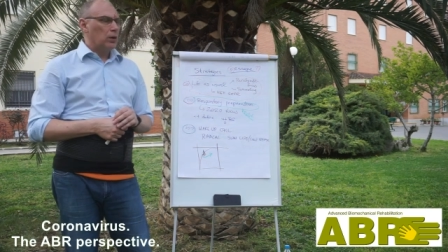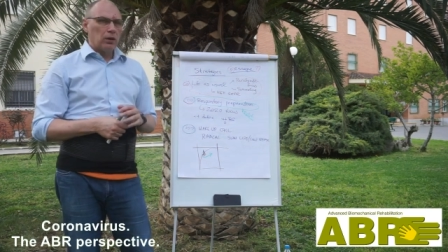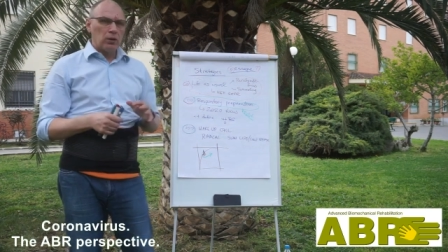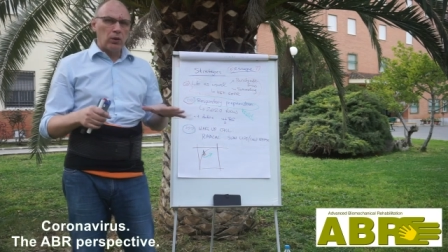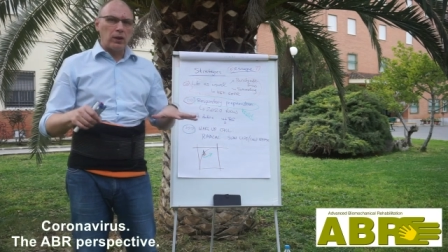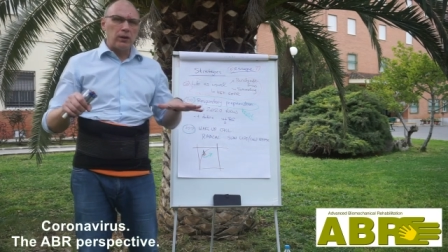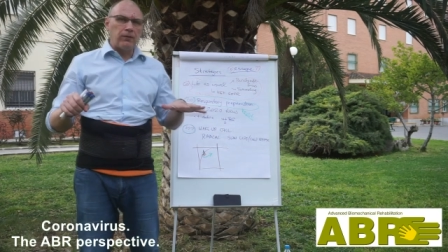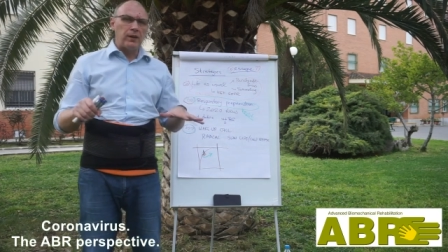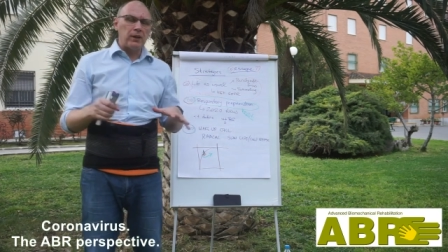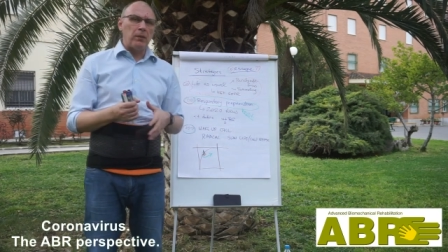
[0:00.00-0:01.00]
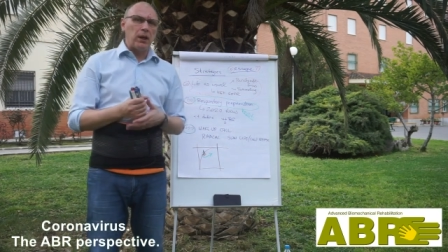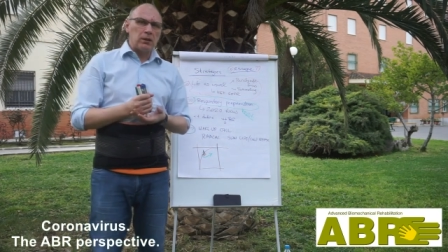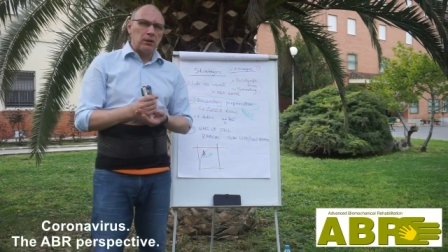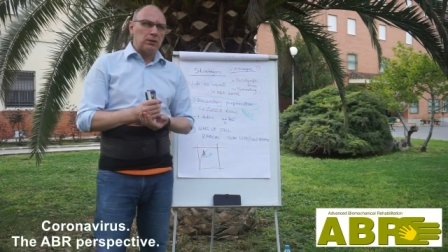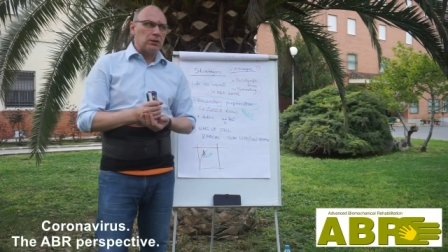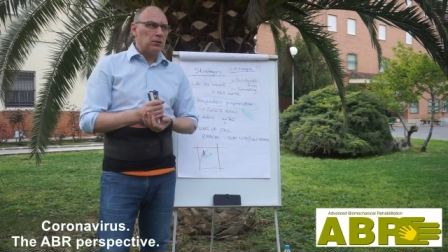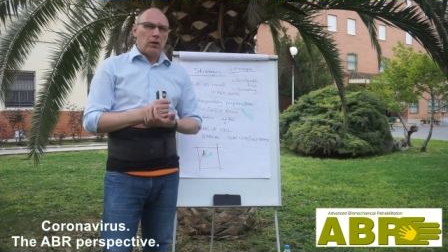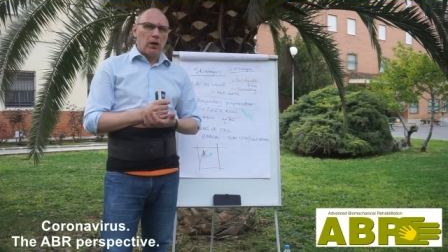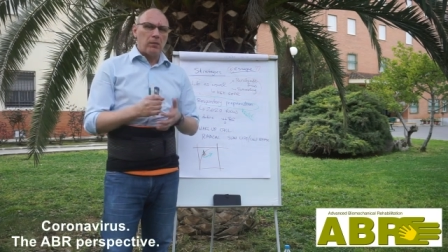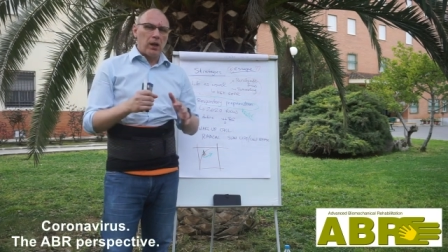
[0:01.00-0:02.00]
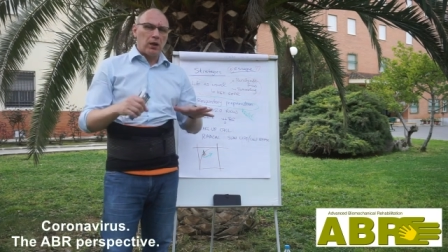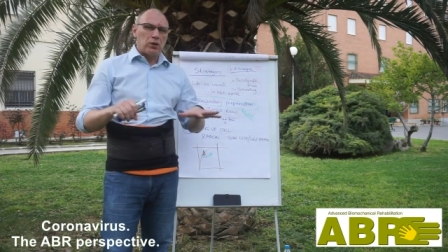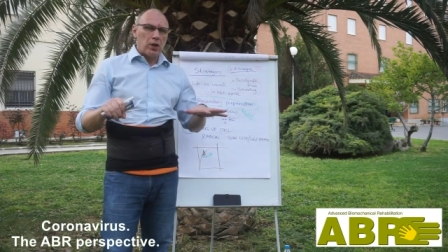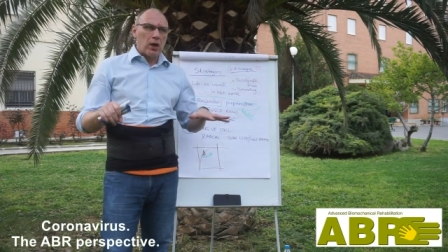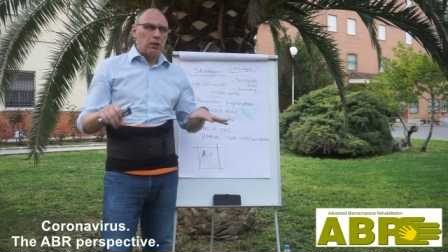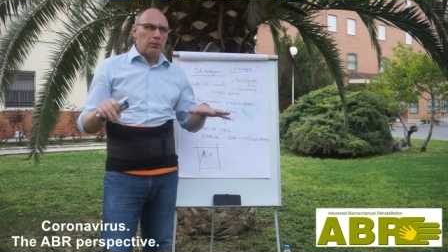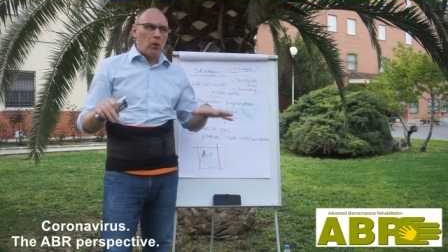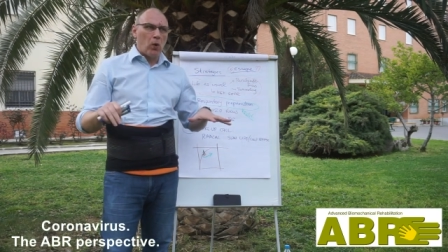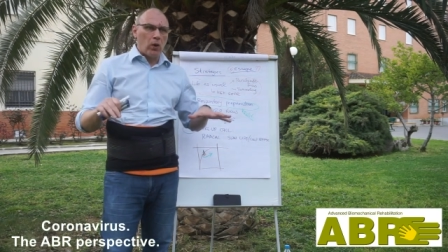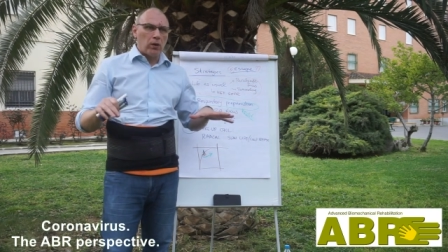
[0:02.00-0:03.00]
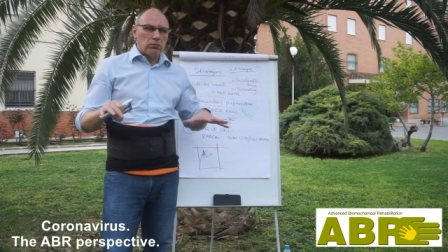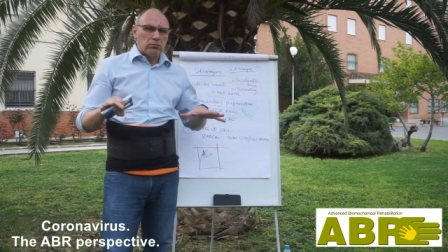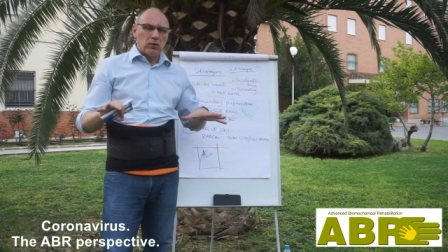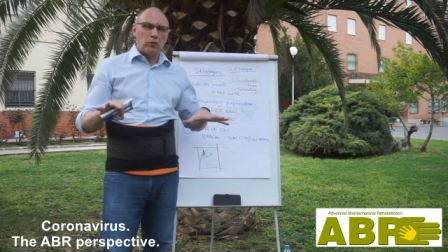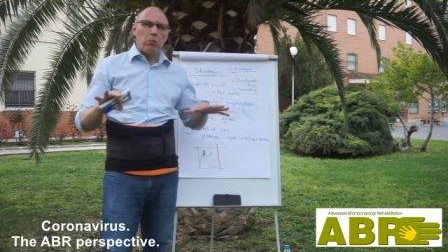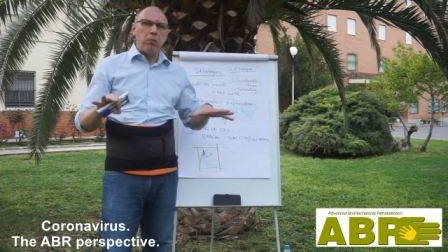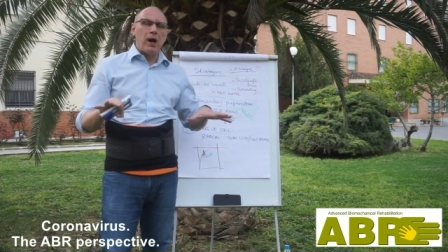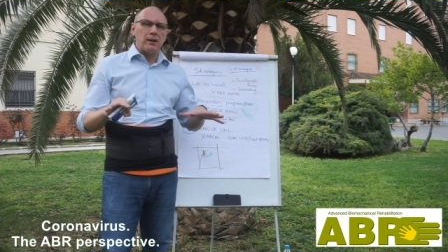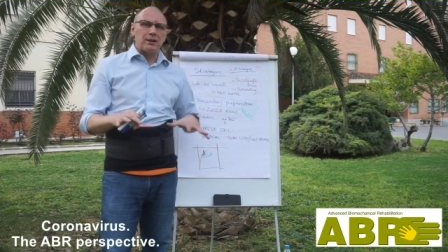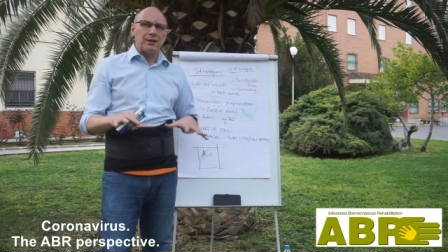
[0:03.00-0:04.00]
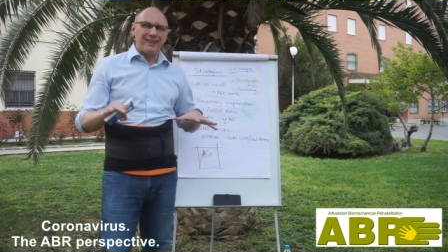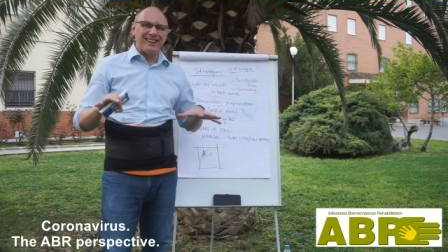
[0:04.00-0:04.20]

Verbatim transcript: look at the fundamentals and make a child more robust,